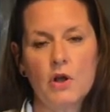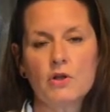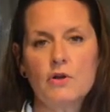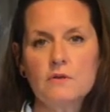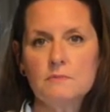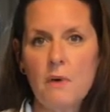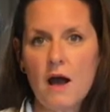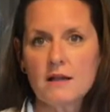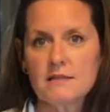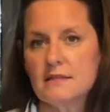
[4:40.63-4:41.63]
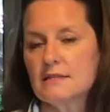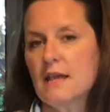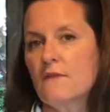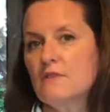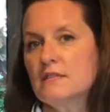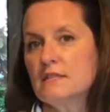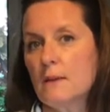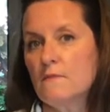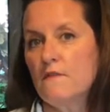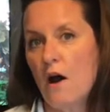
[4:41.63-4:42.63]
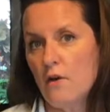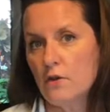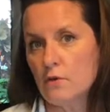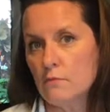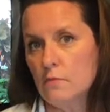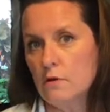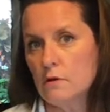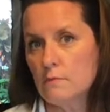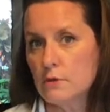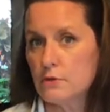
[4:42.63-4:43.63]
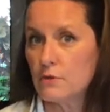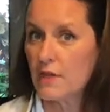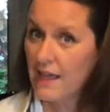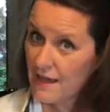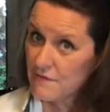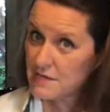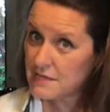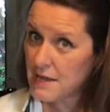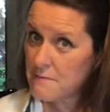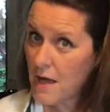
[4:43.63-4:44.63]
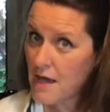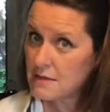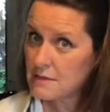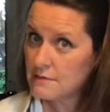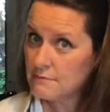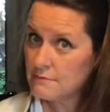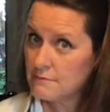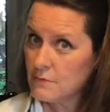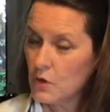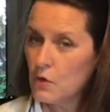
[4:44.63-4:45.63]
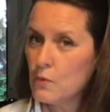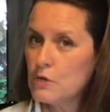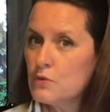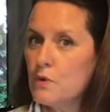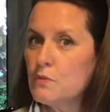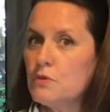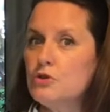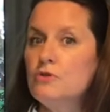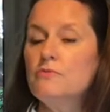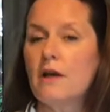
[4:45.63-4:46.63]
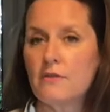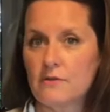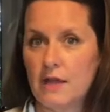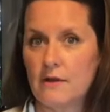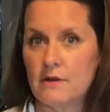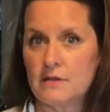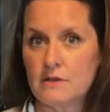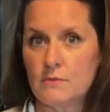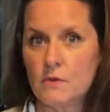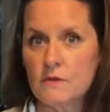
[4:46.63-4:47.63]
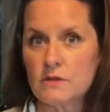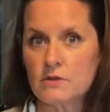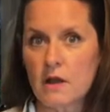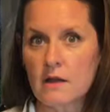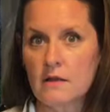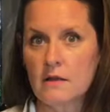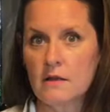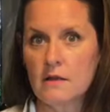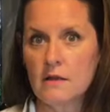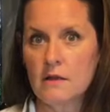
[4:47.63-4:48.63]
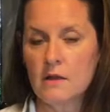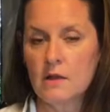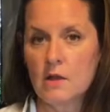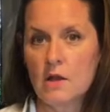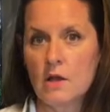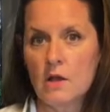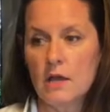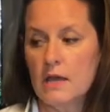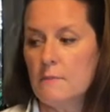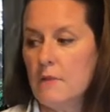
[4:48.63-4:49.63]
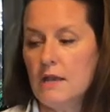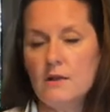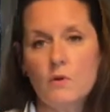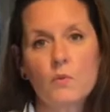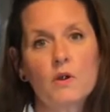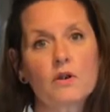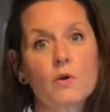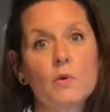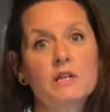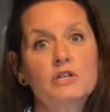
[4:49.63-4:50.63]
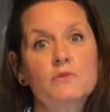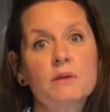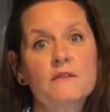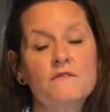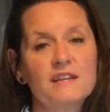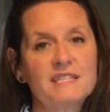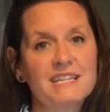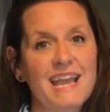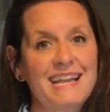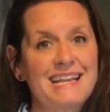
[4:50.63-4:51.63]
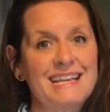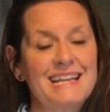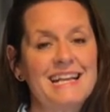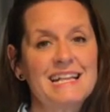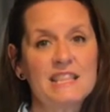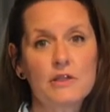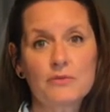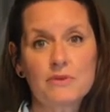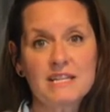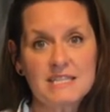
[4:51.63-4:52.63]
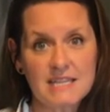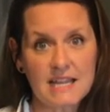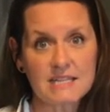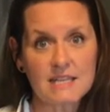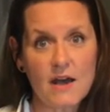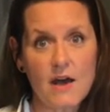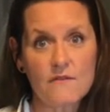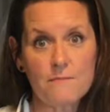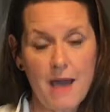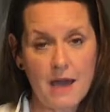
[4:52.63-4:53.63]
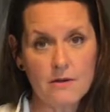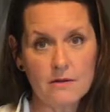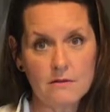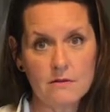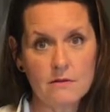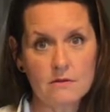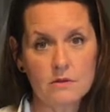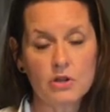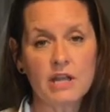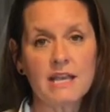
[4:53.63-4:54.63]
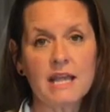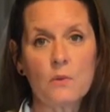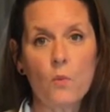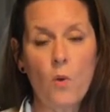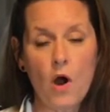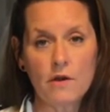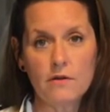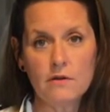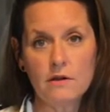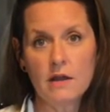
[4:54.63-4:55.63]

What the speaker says: Those boxes have the same volume, but do they have the same mass? Which one would you rather carry to the moving truck? In a minute, we're going to be investigating the 3 states of matter, looking at water,